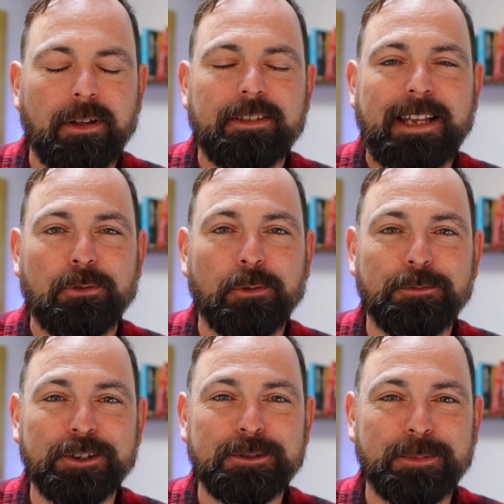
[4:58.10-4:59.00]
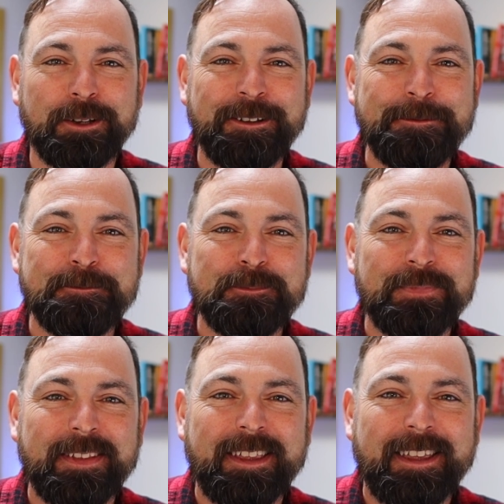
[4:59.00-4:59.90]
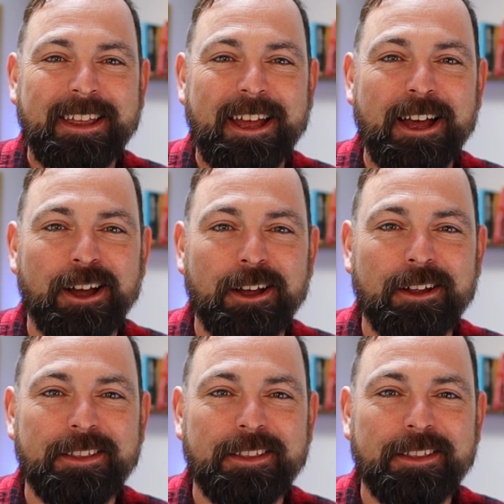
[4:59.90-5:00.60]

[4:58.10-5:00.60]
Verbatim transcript: Might sound obvious, but uh,